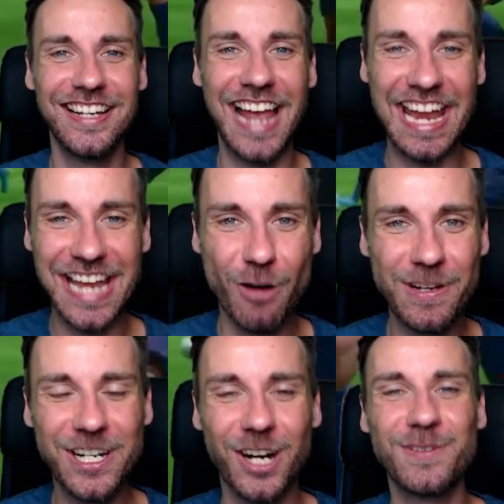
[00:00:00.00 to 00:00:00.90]
And now we
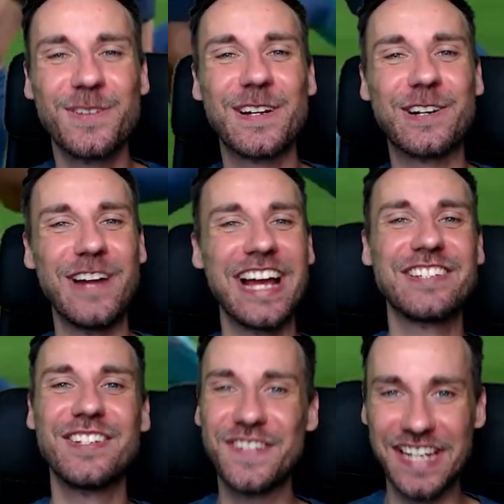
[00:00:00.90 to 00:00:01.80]
come to the grand
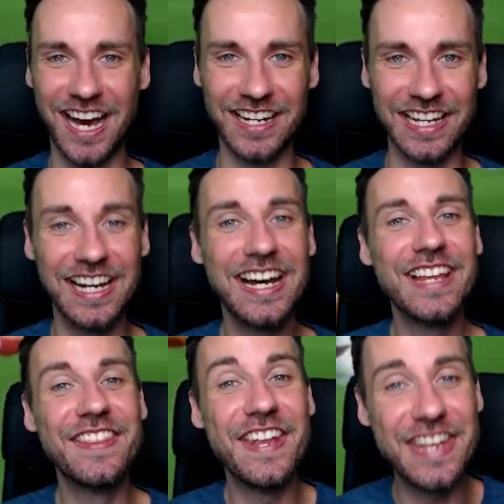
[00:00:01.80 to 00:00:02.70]
finale.
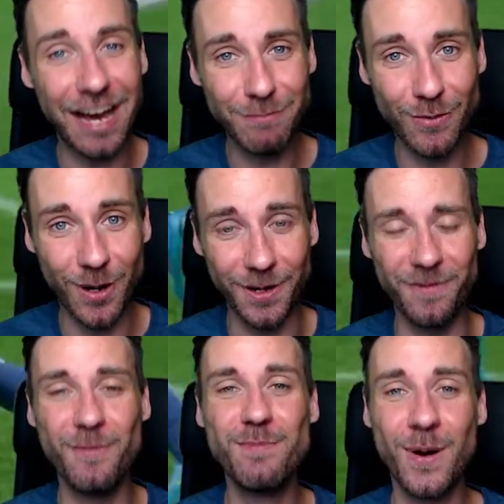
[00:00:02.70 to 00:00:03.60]
The number 1
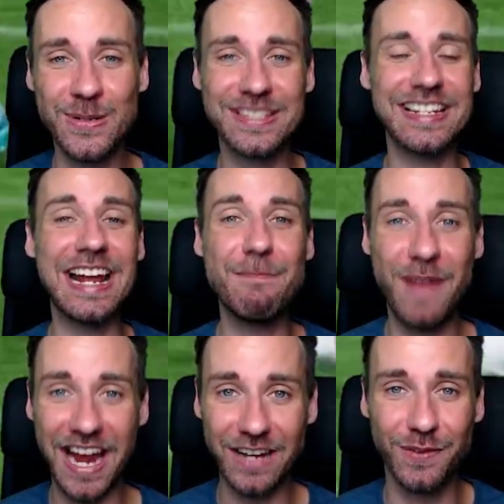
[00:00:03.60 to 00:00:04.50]
most
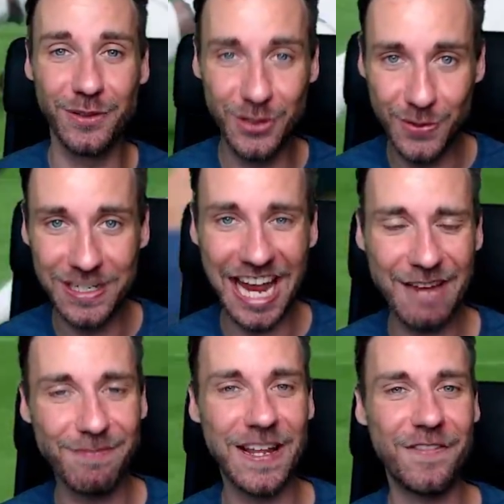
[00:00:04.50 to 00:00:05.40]
impactful new
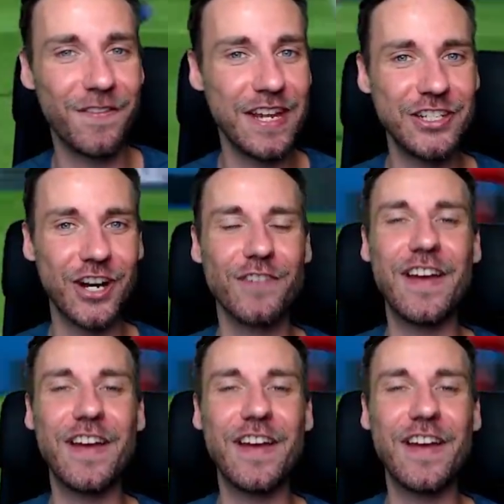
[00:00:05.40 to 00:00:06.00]
gameplay feature of